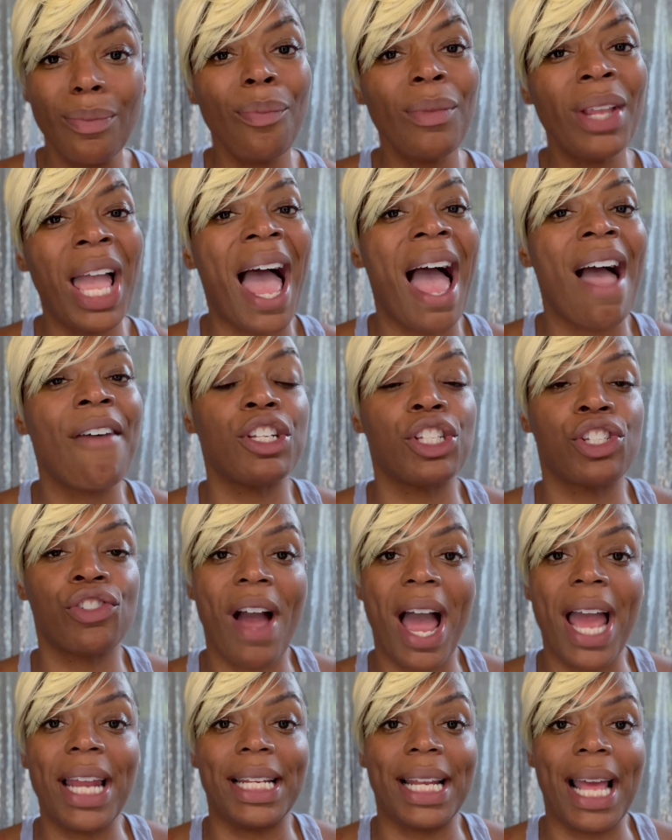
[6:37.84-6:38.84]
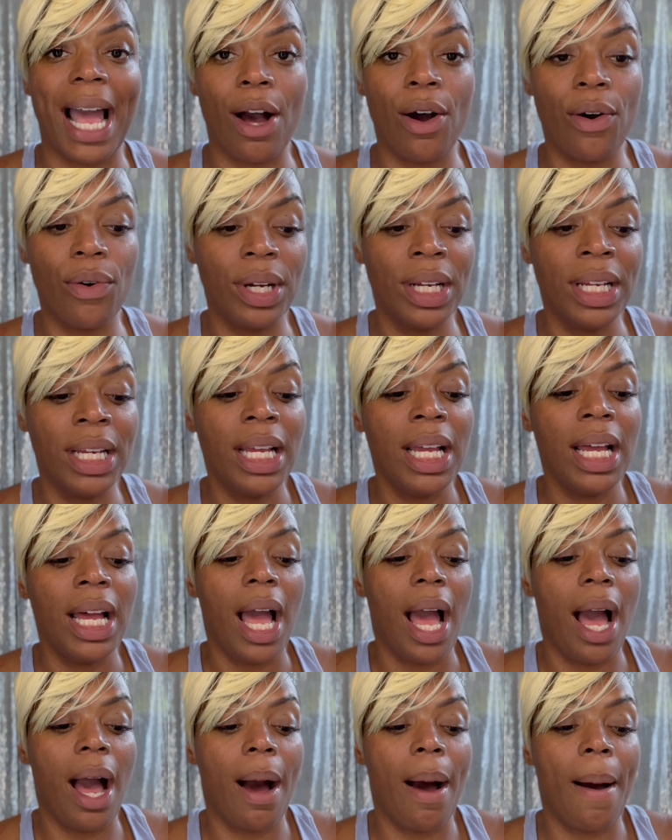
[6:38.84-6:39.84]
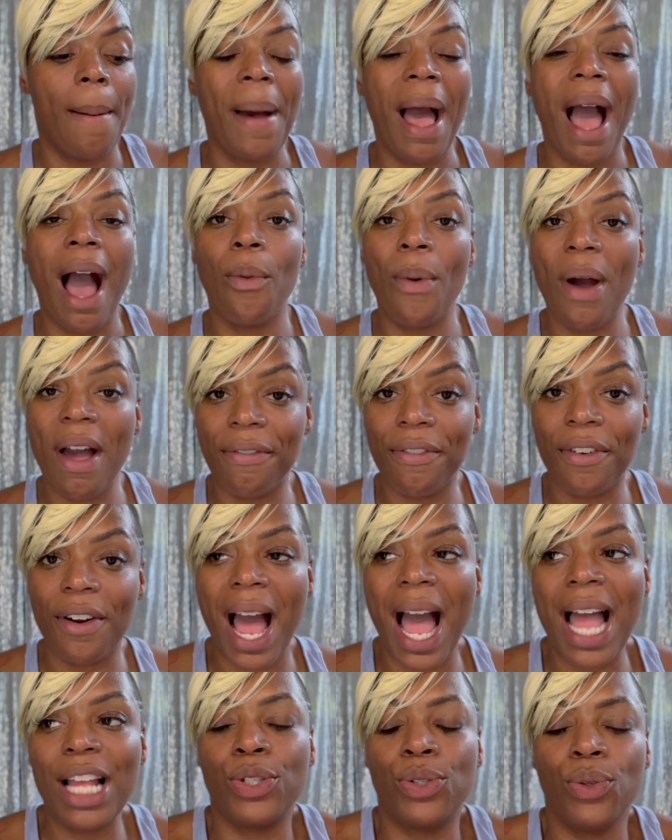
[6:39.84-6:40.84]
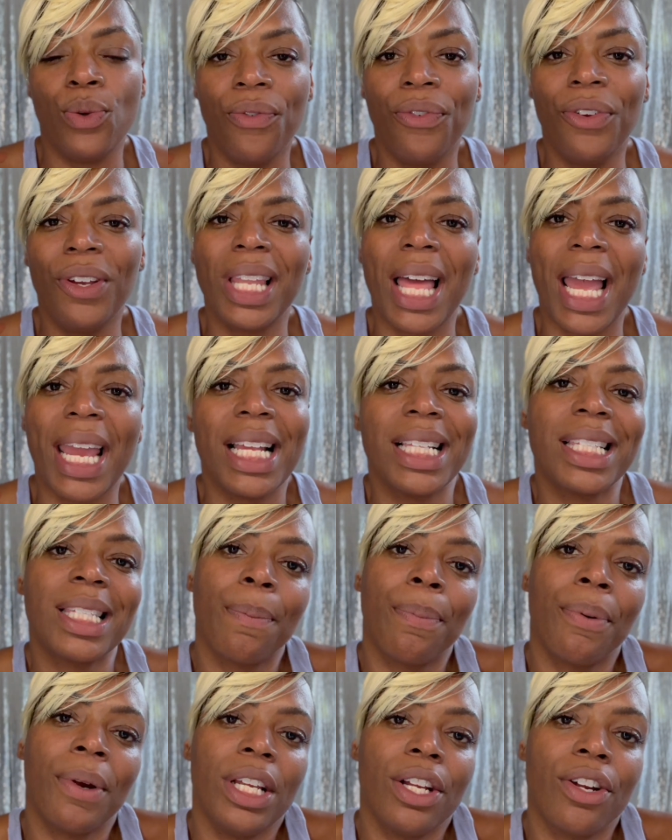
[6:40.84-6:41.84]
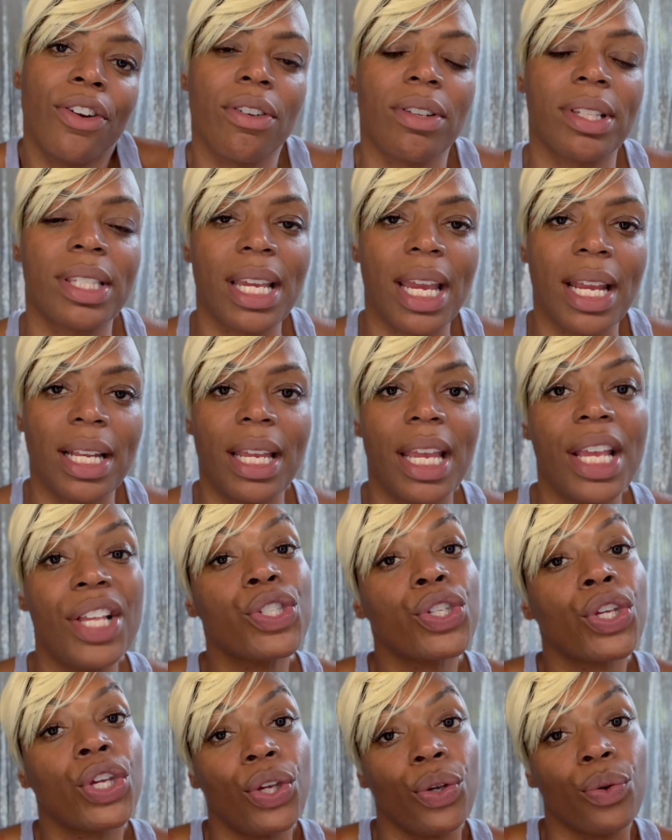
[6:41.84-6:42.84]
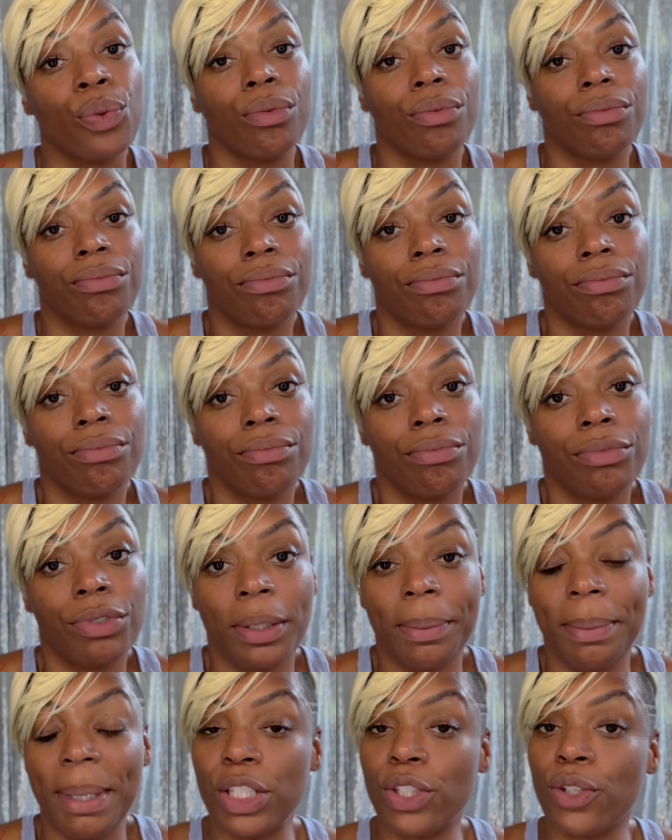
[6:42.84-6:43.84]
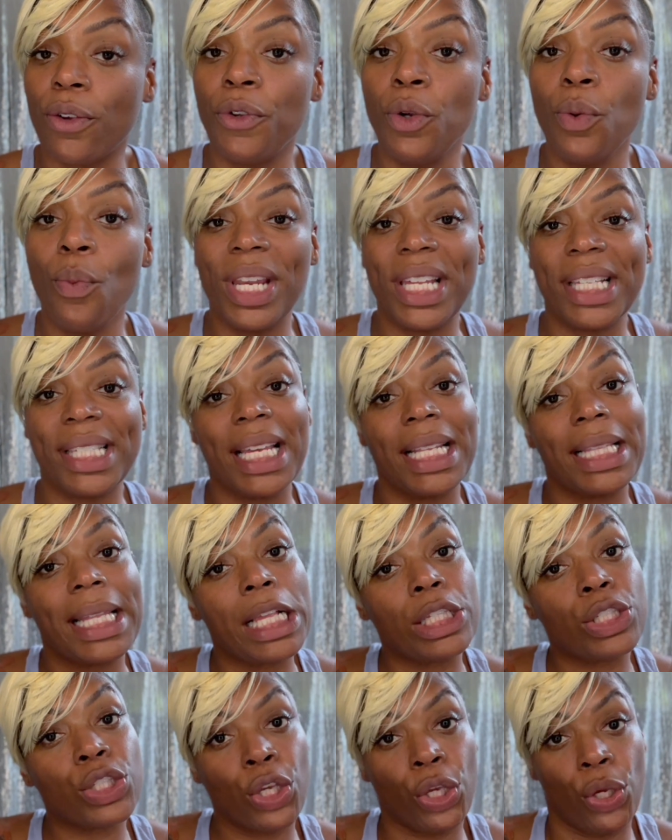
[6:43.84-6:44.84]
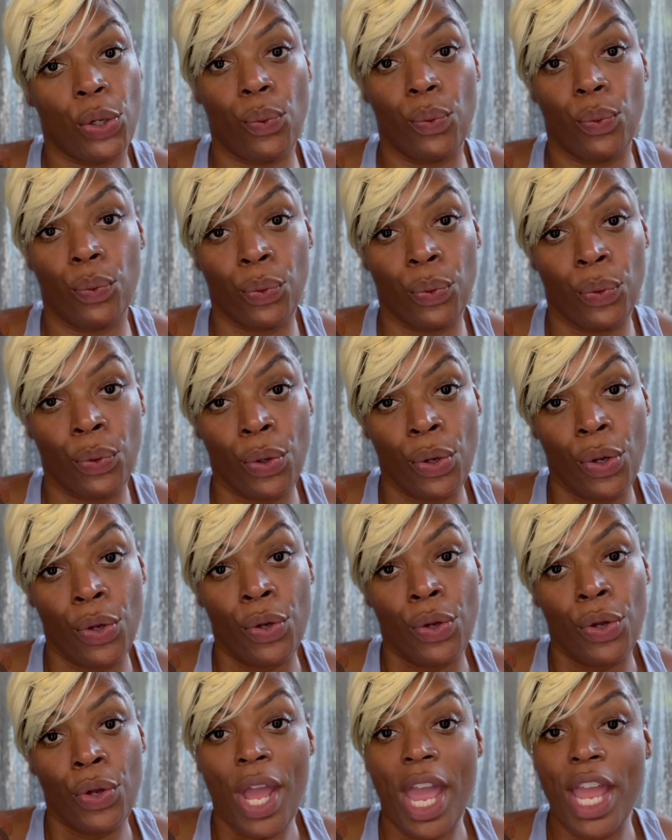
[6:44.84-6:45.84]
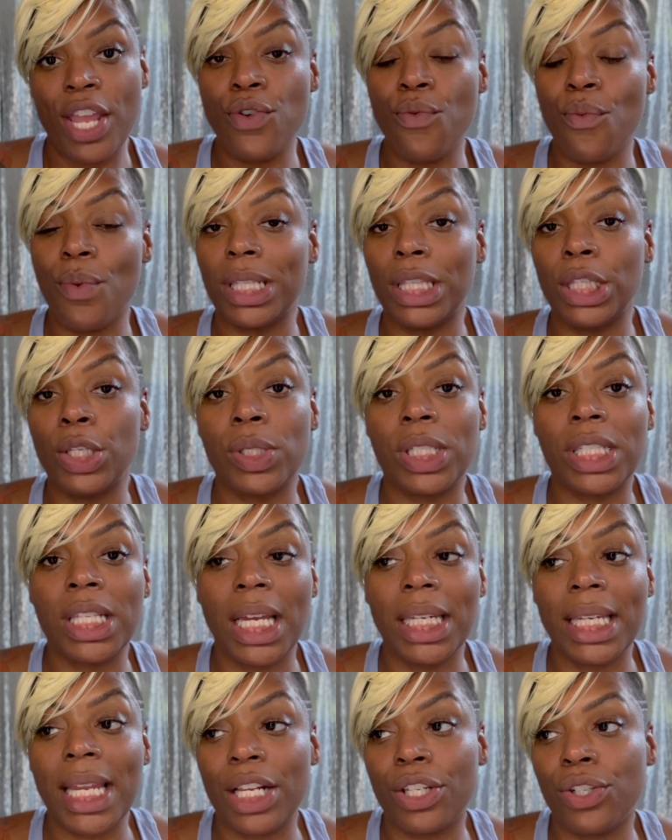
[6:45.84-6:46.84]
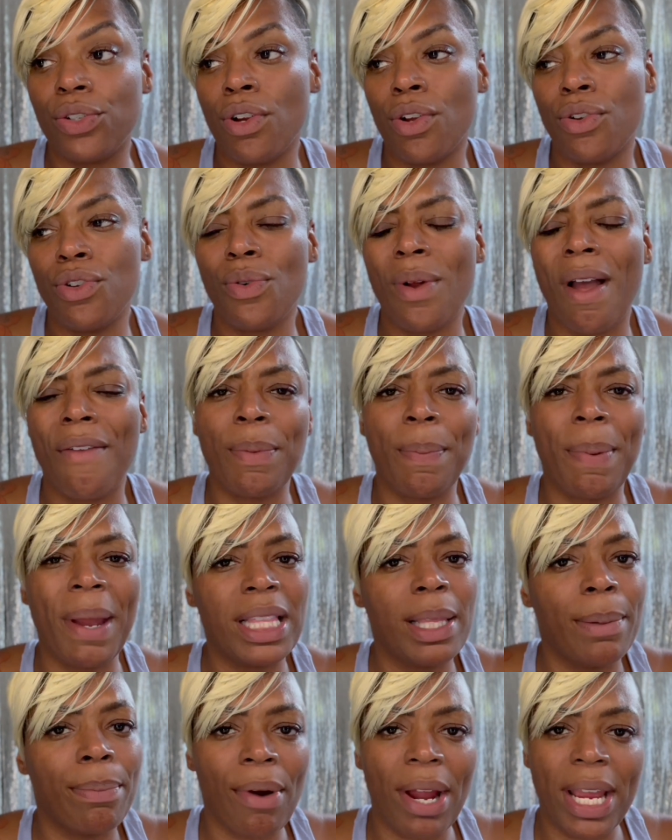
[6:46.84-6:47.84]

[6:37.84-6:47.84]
I haven't tried it out. However, I do feel like it's a pretty girl scent. It's cute. You know what I mean? So if you want a scent that's cute and you want a little something that, you know, you don't have to break the